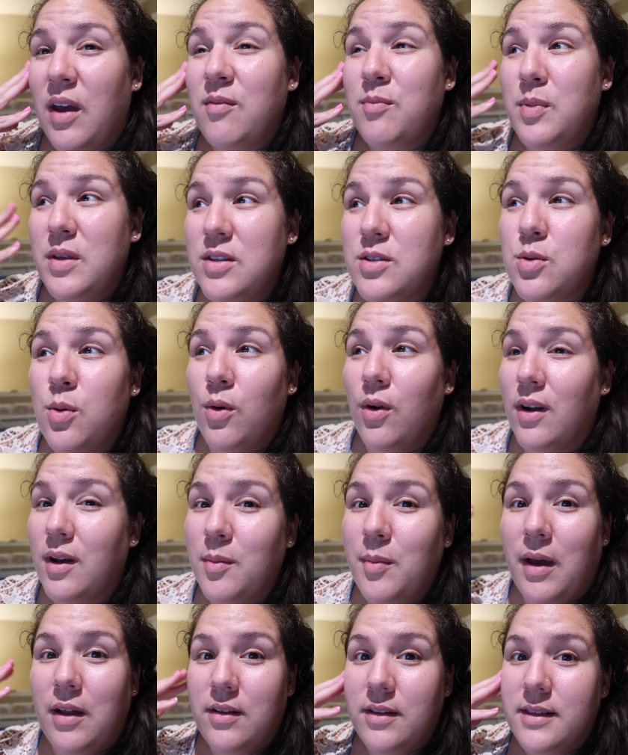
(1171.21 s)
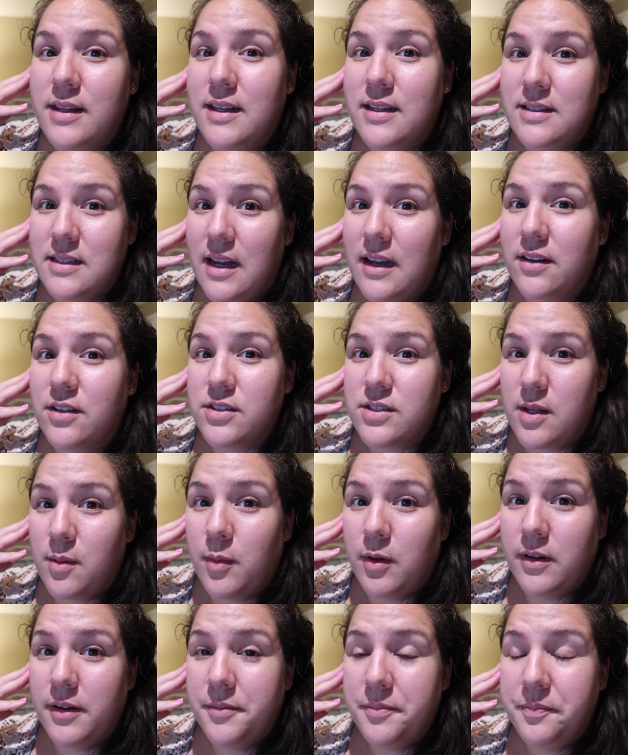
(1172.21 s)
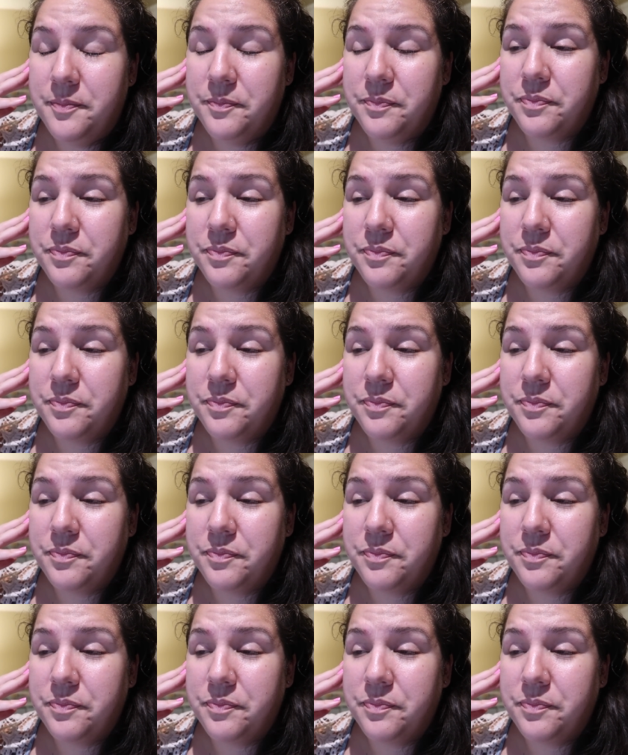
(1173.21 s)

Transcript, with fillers: I've been torn about it the entire summer.